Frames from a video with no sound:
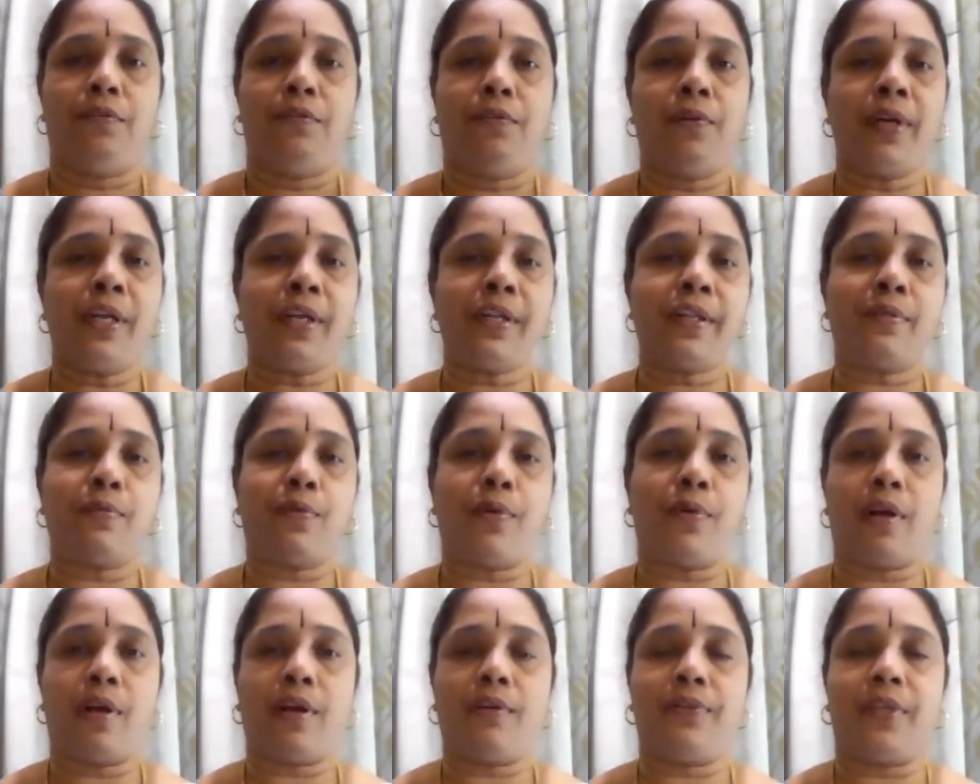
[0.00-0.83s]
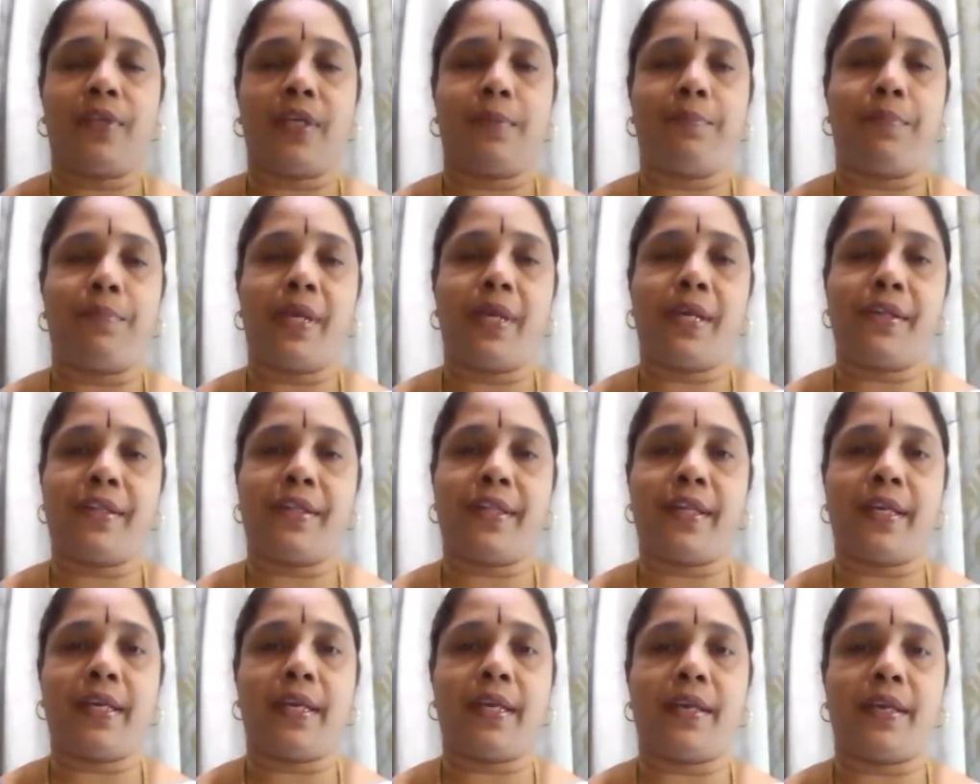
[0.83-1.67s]
Food is one of the
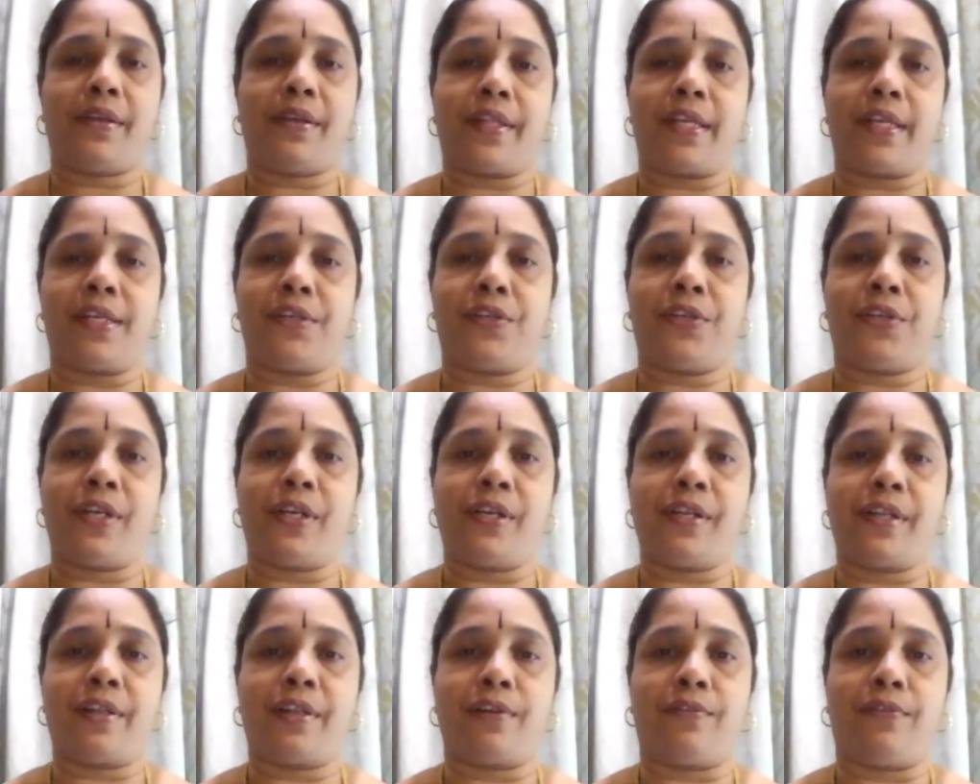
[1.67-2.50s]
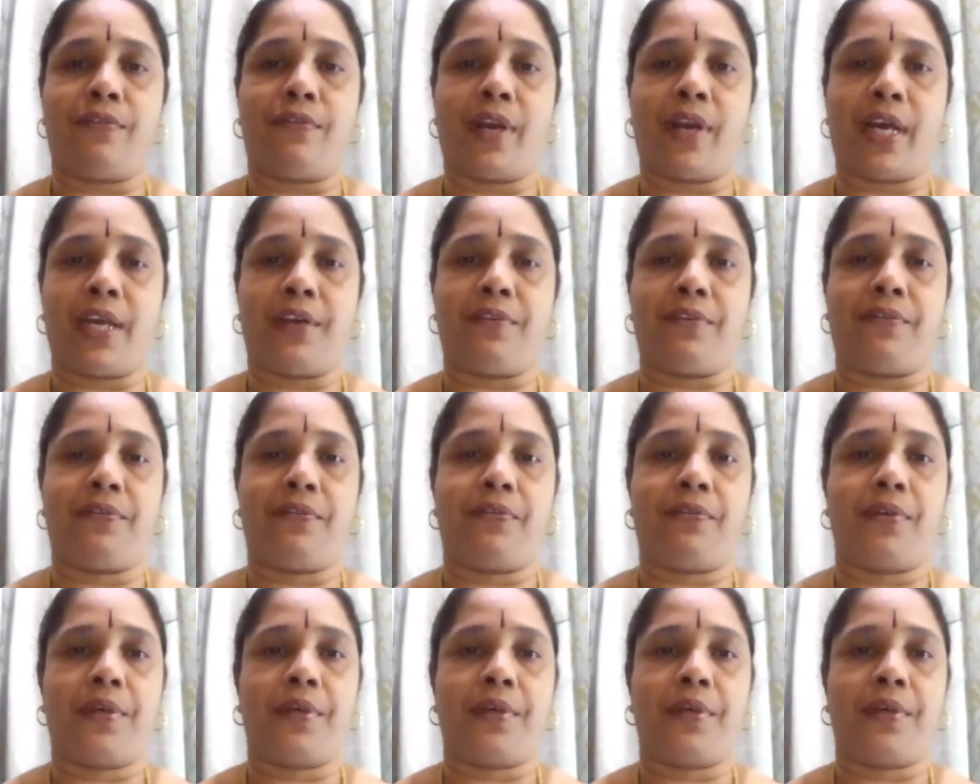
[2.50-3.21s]
basic essentials of life.